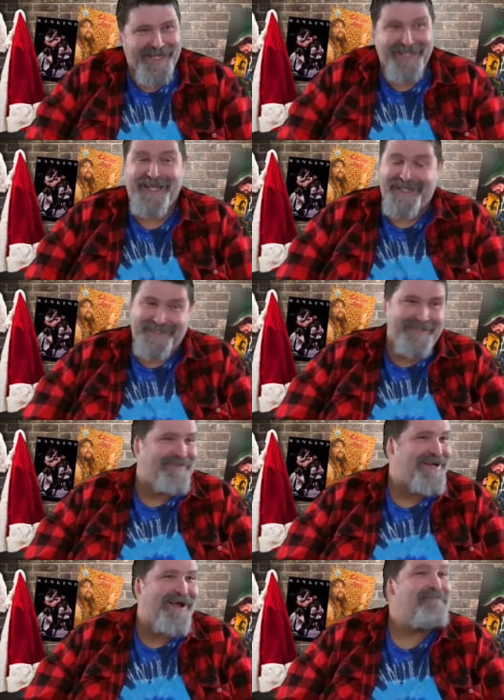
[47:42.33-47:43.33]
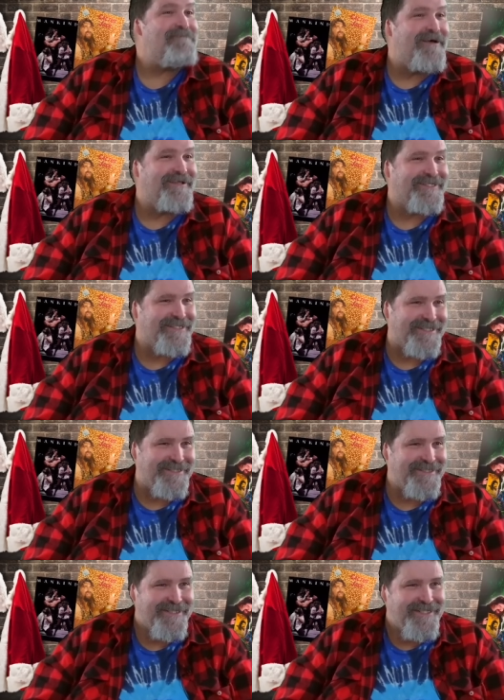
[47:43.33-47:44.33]
That's the way I felt, you
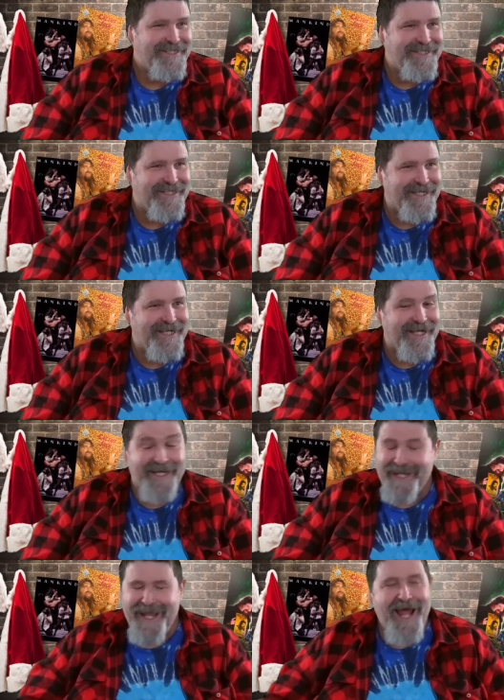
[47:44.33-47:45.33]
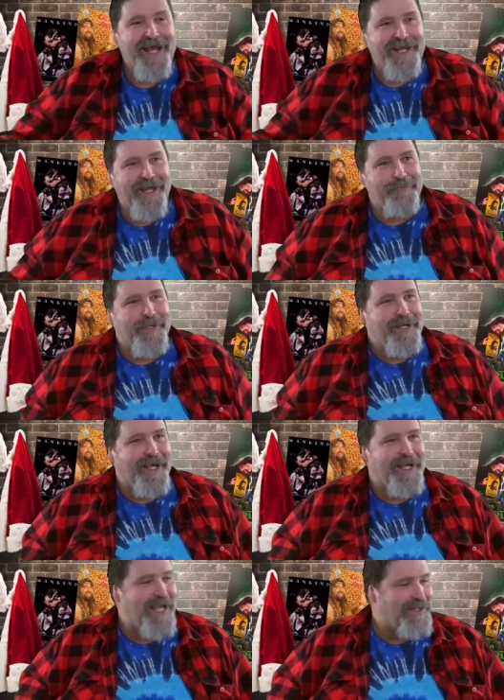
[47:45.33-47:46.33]
know. And you got it. Uh, and I got it. I mean,
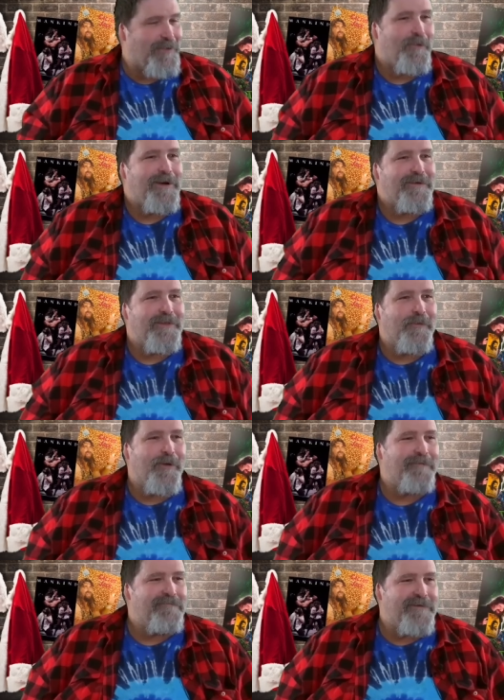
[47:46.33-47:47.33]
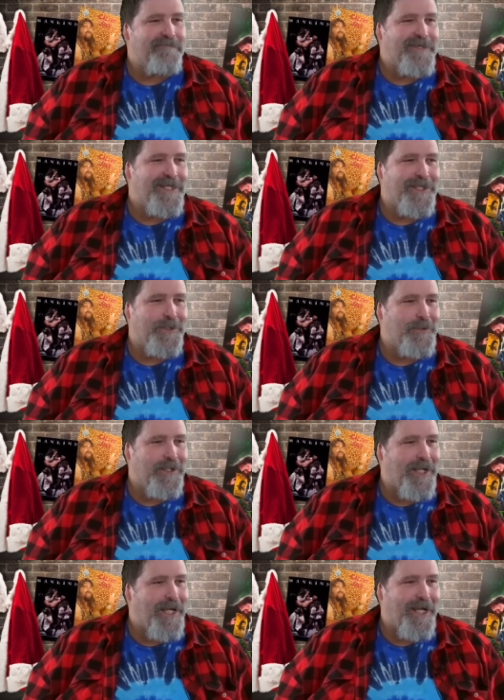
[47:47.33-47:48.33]
I got the one, the 150, and
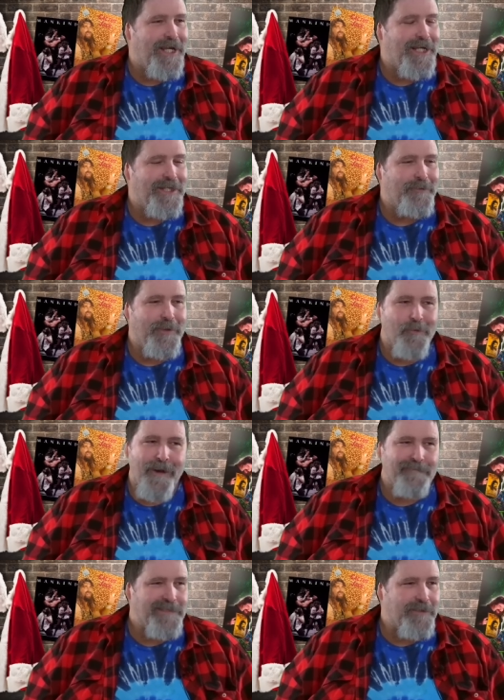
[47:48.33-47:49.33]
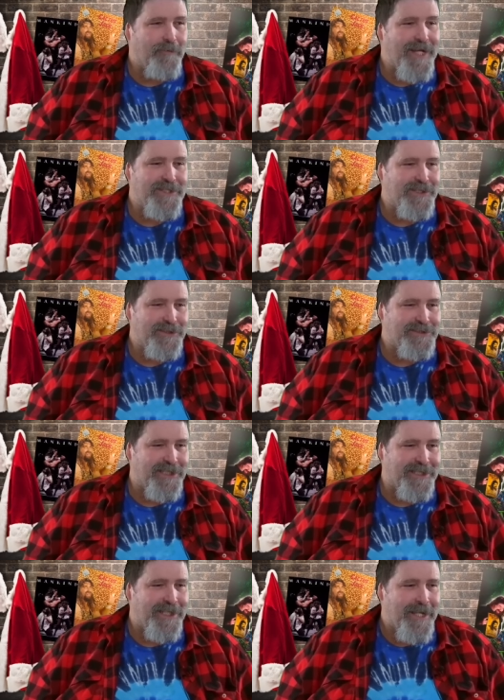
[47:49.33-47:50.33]
uh, we were off to the races.
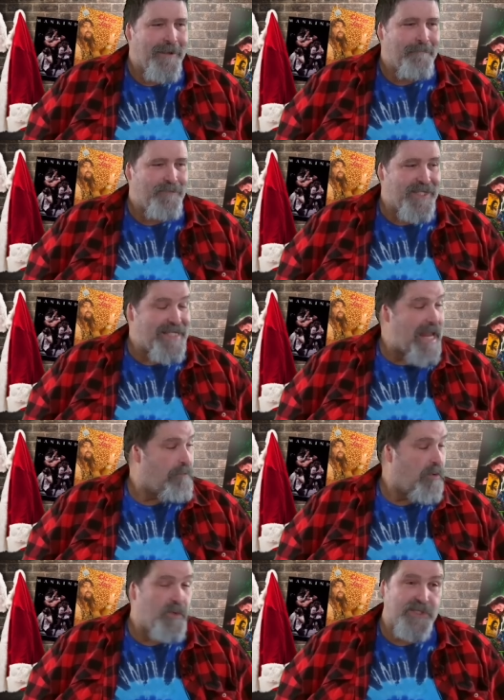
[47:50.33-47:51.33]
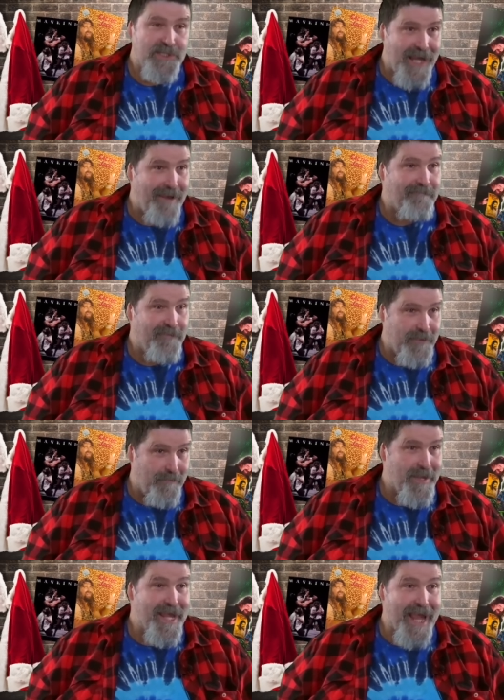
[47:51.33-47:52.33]
And the table was set for the
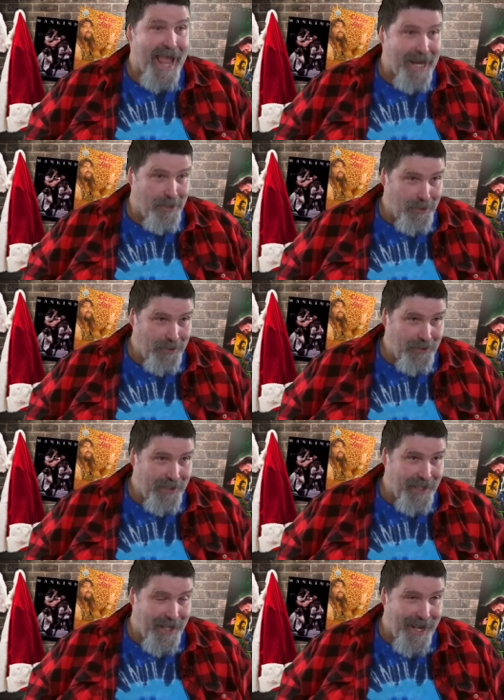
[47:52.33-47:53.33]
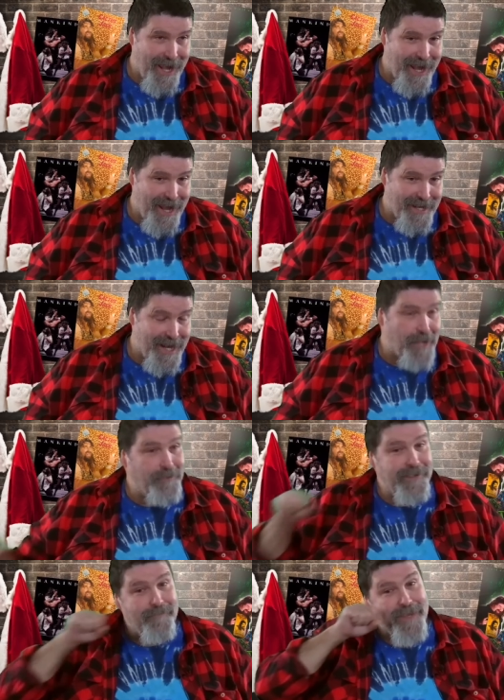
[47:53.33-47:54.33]
big angle. Uh, not
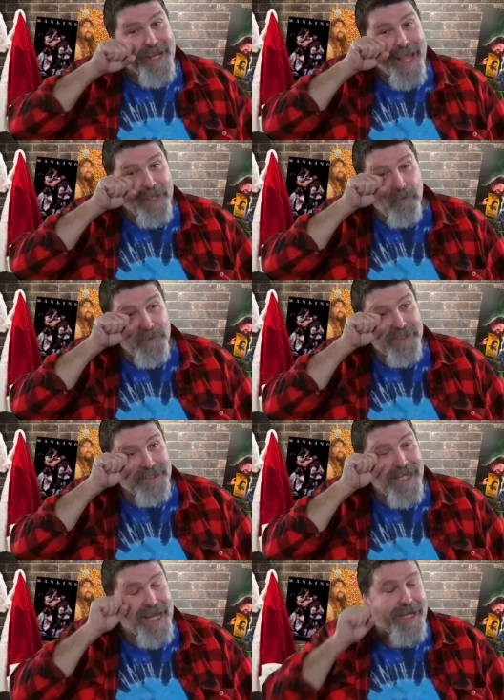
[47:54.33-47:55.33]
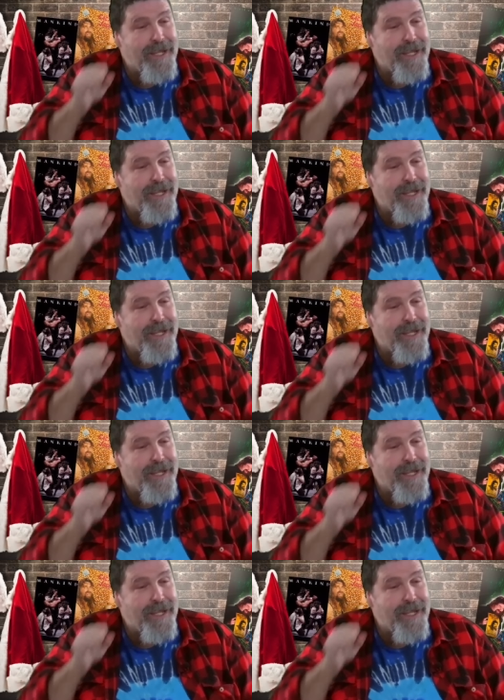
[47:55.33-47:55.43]
only the big angle with Sting,